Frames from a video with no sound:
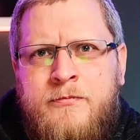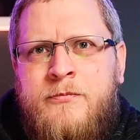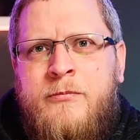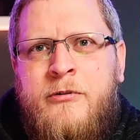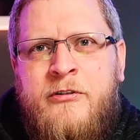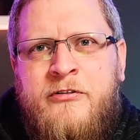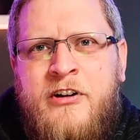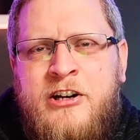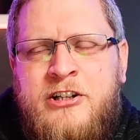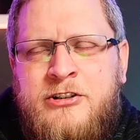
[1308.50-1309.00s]

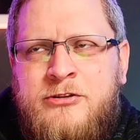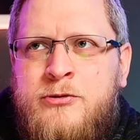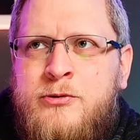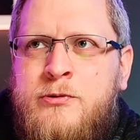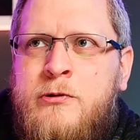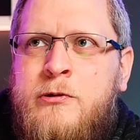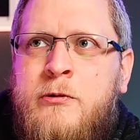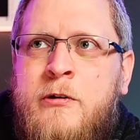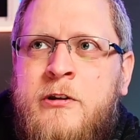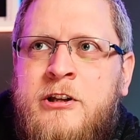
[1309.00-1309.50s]
professionals
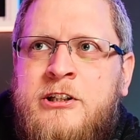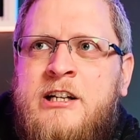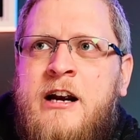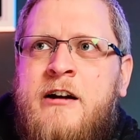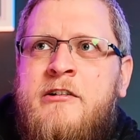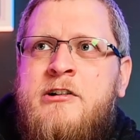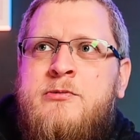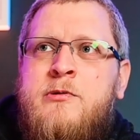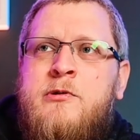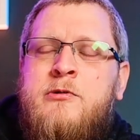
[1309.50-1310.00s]
will do, other
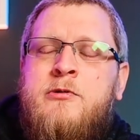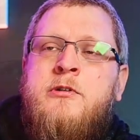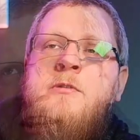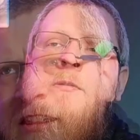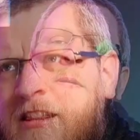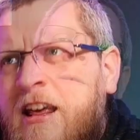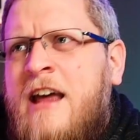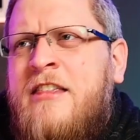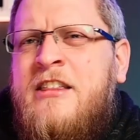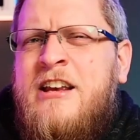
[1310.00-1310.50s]
charities will do,
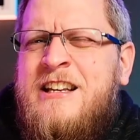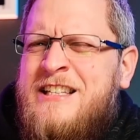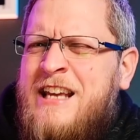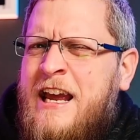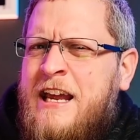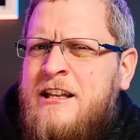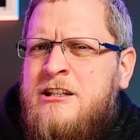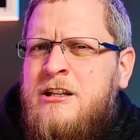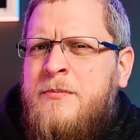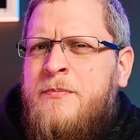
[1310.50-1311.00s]
and they
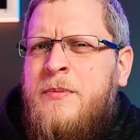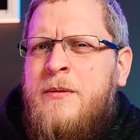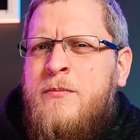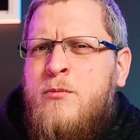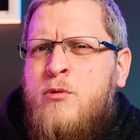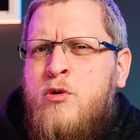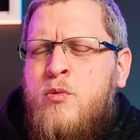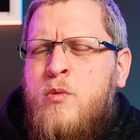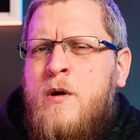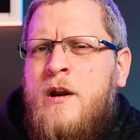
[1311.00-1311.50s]
tend to be
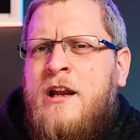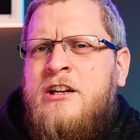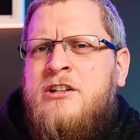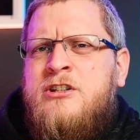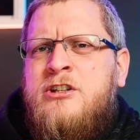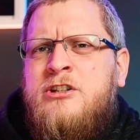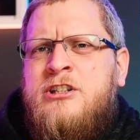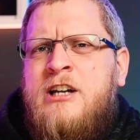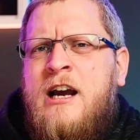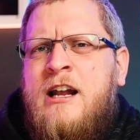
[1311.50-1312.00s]
more willing
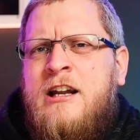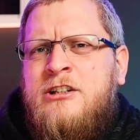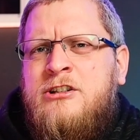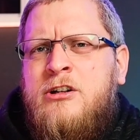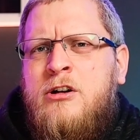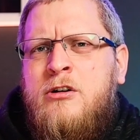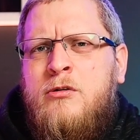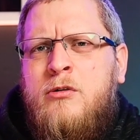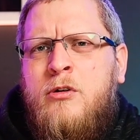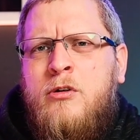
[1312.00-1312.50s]
to challenge
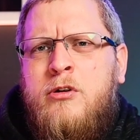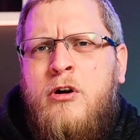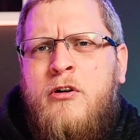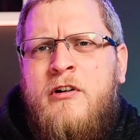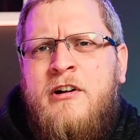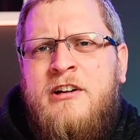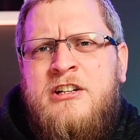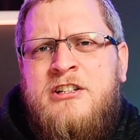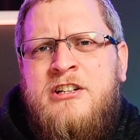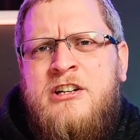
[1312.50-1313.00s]
local
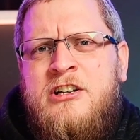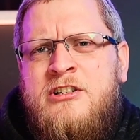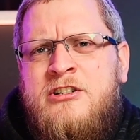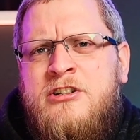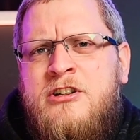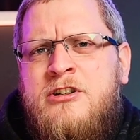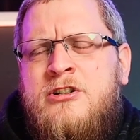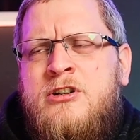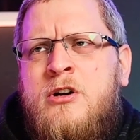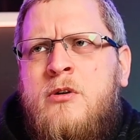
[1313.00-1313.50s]
authority
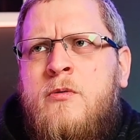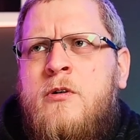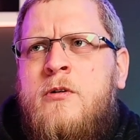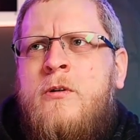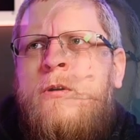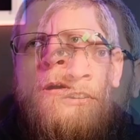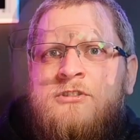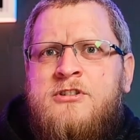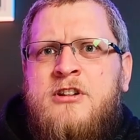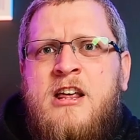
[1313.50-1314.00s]
decisions and so
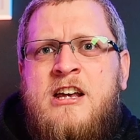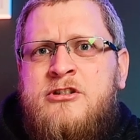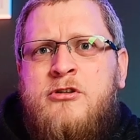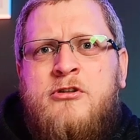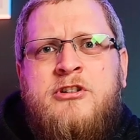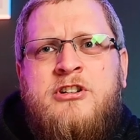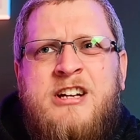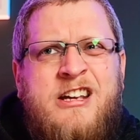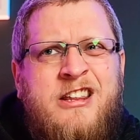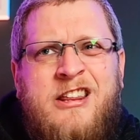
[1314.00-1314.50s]
on. So that's
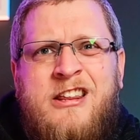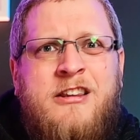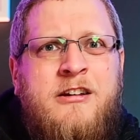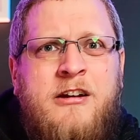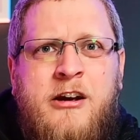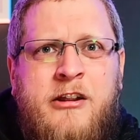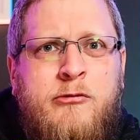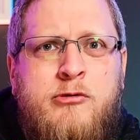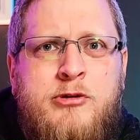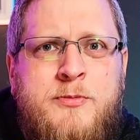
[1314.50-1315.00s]
not to say that
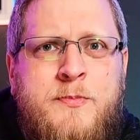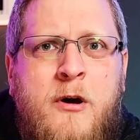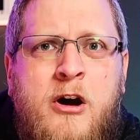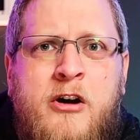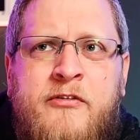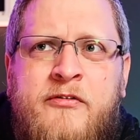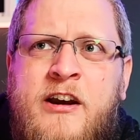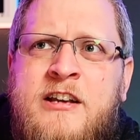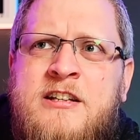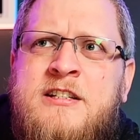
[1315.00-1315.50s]
they're always
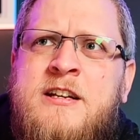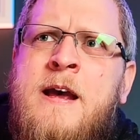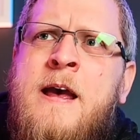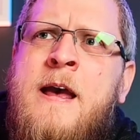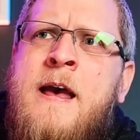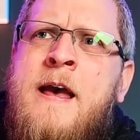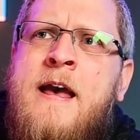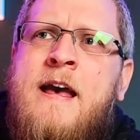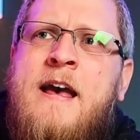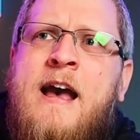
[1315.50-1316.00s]
perfect.
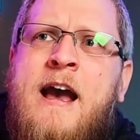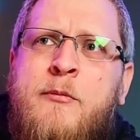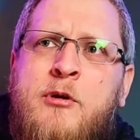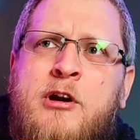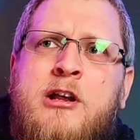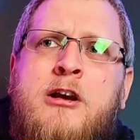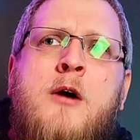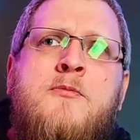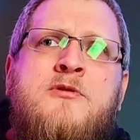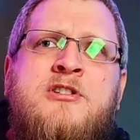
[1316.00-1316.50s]
And
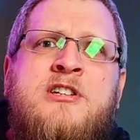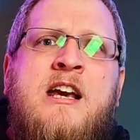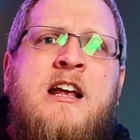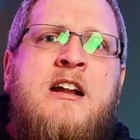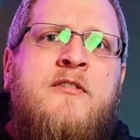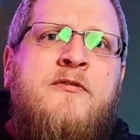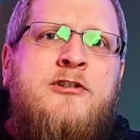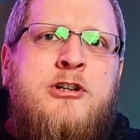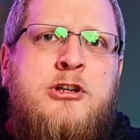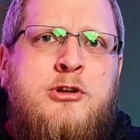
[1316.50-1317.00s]
when it comes to
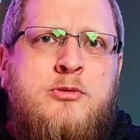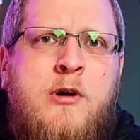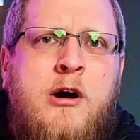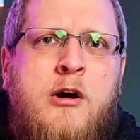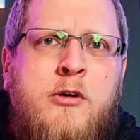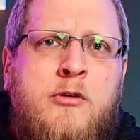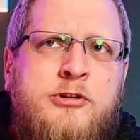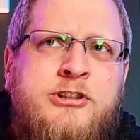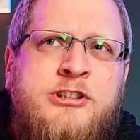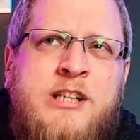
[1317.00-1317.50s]
IDVAs as
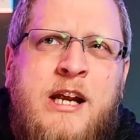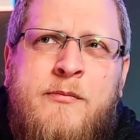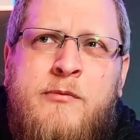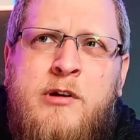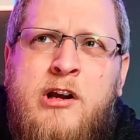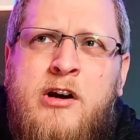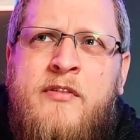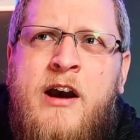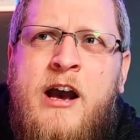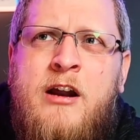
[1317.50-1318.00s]
well,
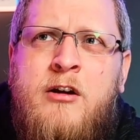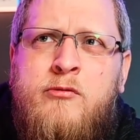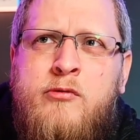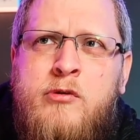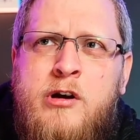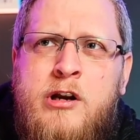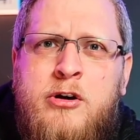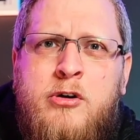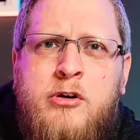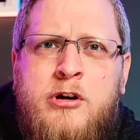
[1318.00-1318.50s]
generally I've had a
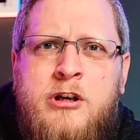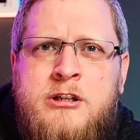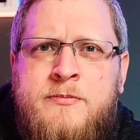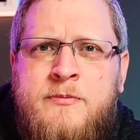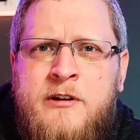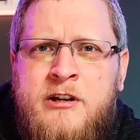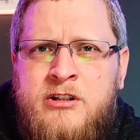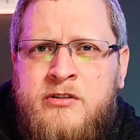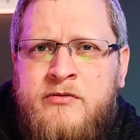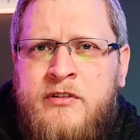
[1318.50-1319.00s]
really good
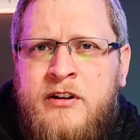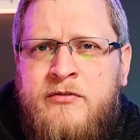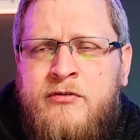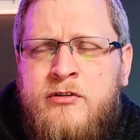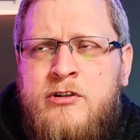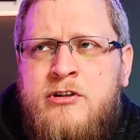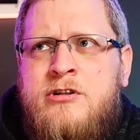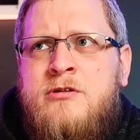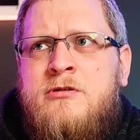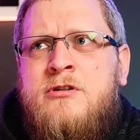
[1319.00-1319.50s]
experience of
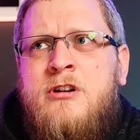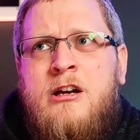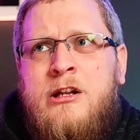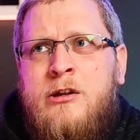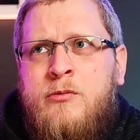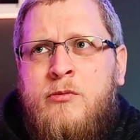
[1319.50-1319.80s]
IDVAs. Certainly the